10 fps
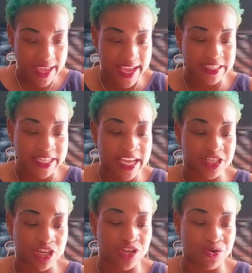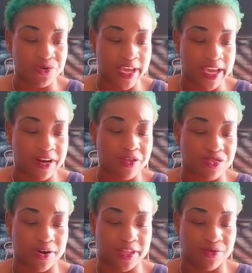
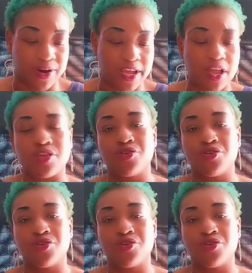SHUN33.